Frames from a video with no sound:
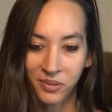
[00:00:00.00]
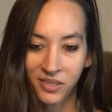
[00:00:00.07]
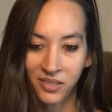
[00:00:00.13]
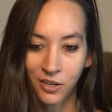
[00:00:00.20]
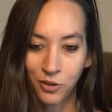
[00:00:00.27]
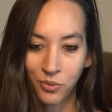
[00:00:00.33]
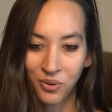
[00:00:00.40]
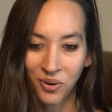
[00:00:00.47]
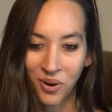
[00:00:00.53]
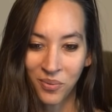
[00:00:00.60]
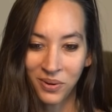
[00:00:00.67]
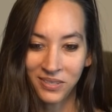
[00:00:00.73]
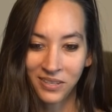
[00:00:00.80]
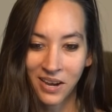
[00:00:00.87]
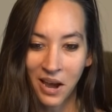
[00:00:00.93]
it's like you can
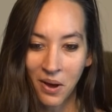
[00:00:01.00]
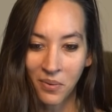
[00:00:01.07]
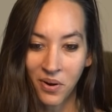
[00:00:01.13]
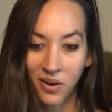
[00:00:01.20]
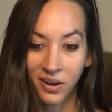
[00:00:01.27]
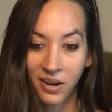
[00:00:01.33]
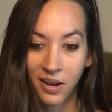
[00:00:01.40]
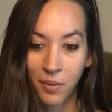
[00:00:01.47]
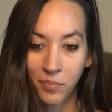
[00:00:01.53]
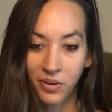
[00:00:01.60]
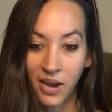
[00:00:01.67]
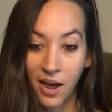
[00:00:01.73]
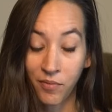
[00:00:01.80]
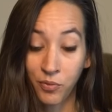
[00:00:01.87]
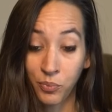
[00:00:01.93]
always count on him
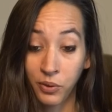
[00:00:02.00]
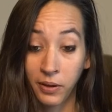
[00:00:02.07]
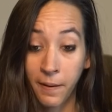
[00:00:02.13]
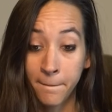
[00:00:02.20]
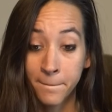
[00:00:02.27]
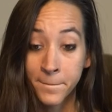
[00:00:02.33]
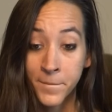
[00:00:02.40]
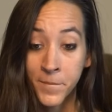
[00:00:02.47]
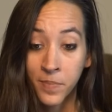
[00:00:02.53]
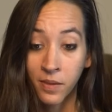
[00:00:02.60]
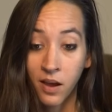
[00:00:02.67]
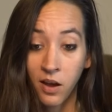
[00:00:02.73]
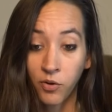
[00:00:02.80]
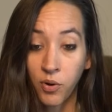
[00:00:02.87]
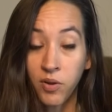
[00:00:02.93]
to have a
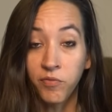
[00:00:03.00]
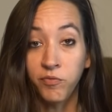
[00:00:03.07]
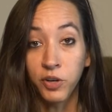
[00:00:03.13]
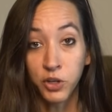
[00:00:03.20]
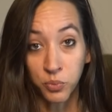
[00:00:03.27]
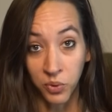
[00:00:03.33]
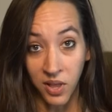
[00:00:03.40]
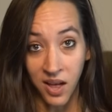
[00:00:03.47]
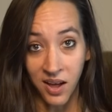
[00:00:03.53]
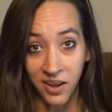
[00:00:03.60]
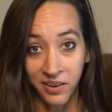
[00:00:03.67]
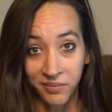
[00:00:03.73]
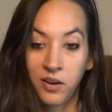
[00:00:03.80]
great visual eye.